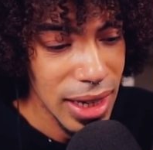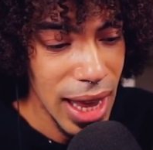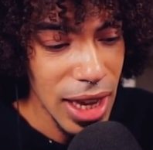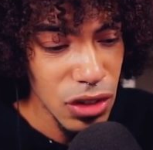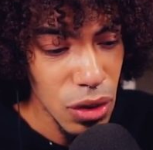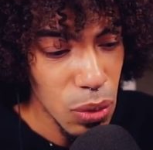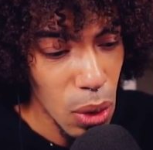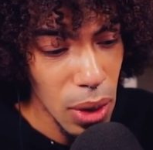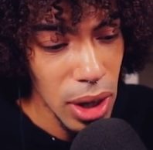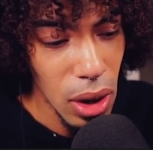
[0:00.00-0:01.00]
Gotcha
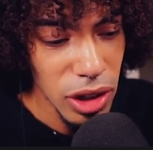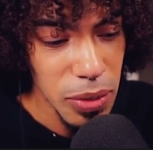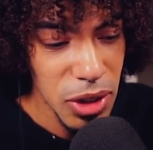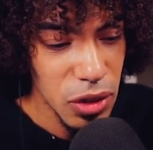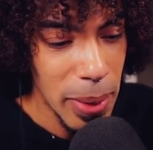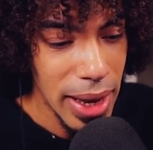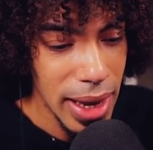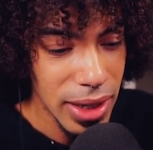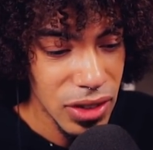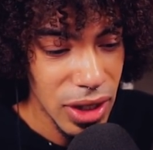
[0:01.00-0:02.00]
Roy, Ultimate Spy
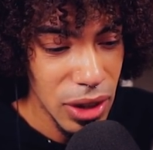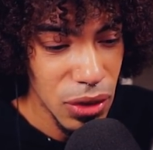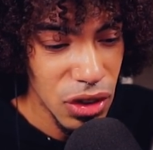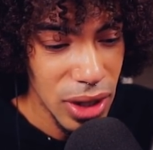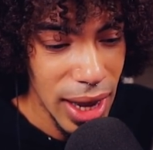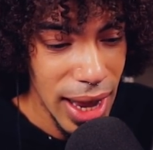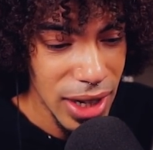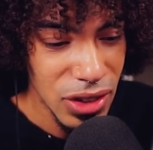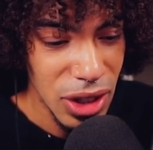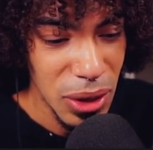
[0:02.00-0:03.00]
Execution,
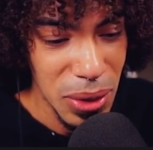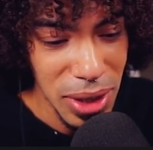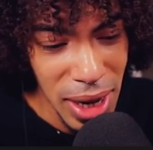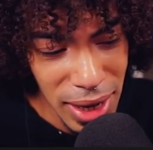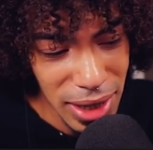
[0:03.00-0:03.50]
Executed,